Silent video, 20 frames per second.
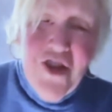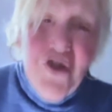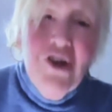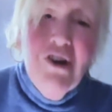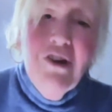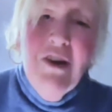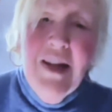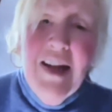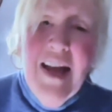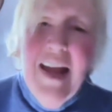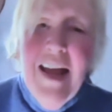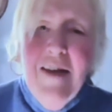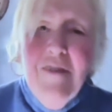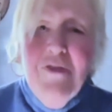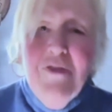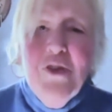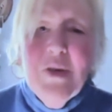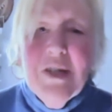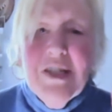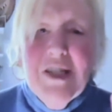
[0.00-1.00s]
you're going to have
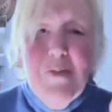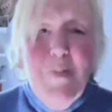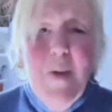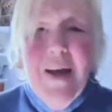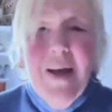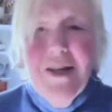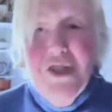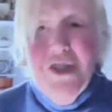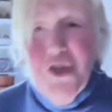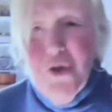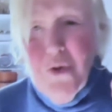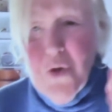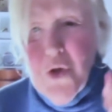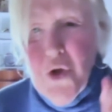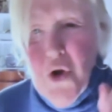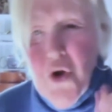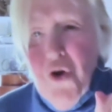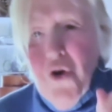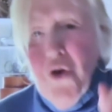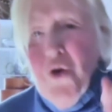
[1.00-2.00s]
to expect to
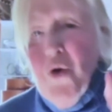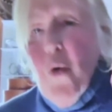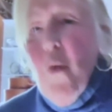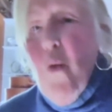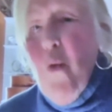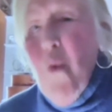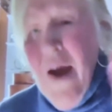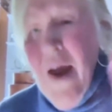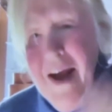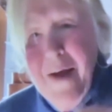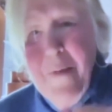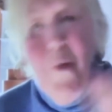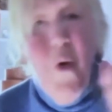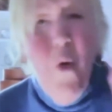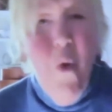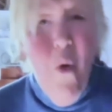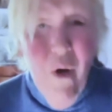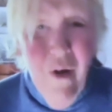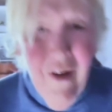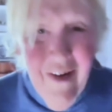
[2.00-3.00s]
learn way
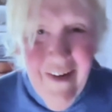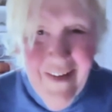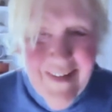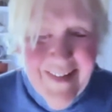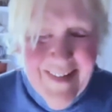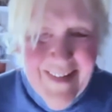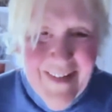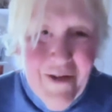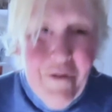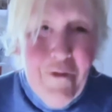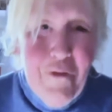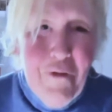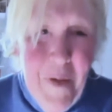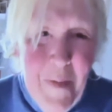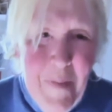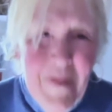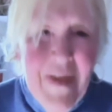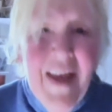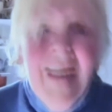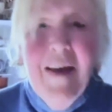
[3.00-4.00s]
more
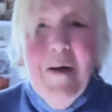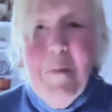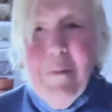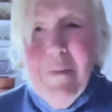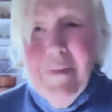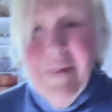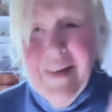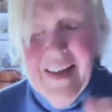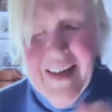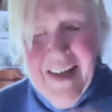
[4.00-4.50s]
from them